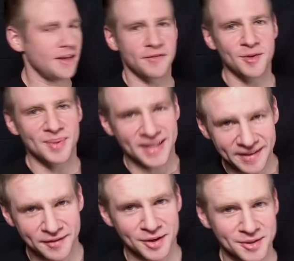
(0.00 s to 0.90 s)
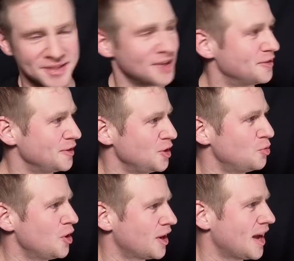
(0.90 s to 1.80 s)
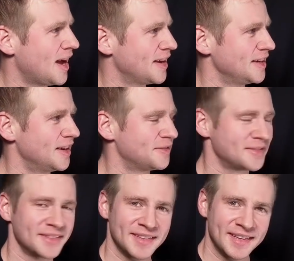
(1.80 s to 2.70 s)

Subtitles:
If you believe in yourself and you work hard enough,